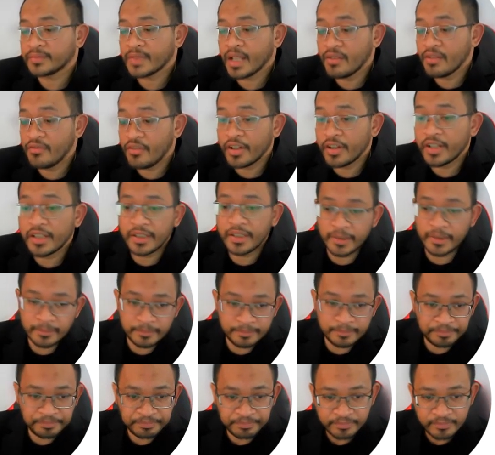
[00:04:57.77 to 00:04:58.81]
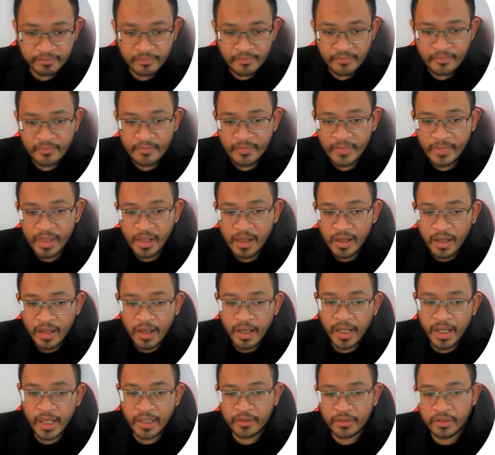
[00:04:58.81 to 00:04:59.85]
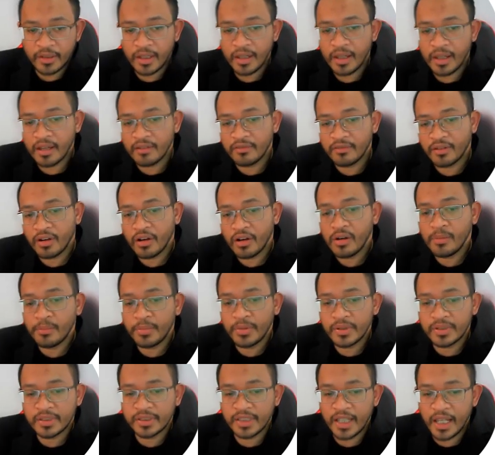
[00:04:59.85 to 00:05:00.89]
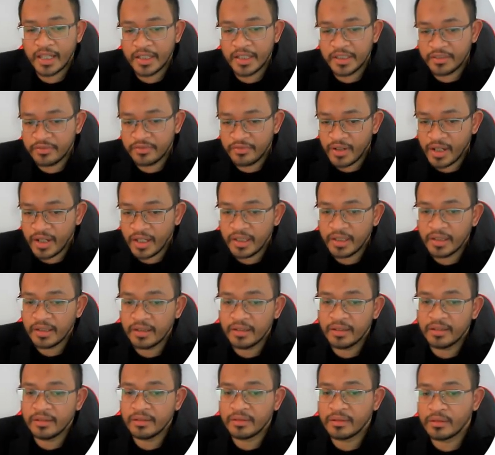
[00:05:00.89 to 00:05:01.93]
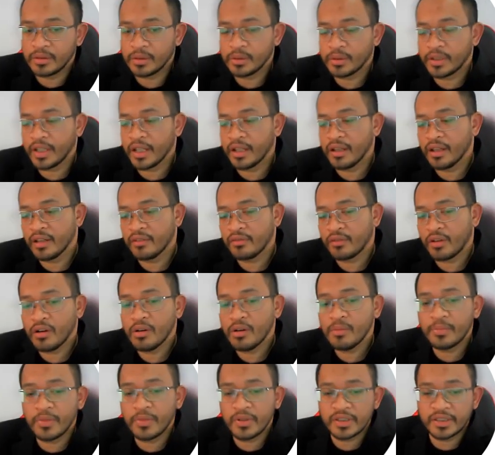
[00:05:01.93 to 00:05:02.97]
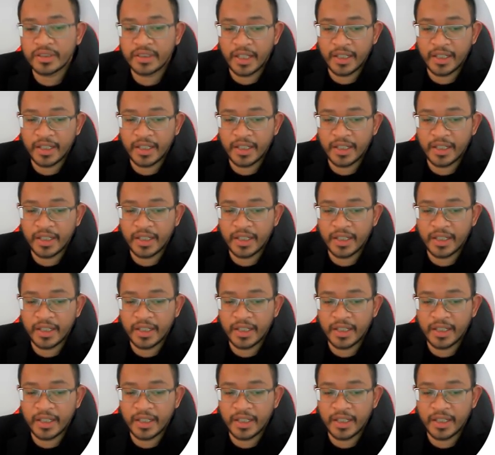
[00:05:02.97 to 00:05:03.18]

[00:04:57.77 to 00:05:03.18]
first key. And you can have composite identifier, you can have composite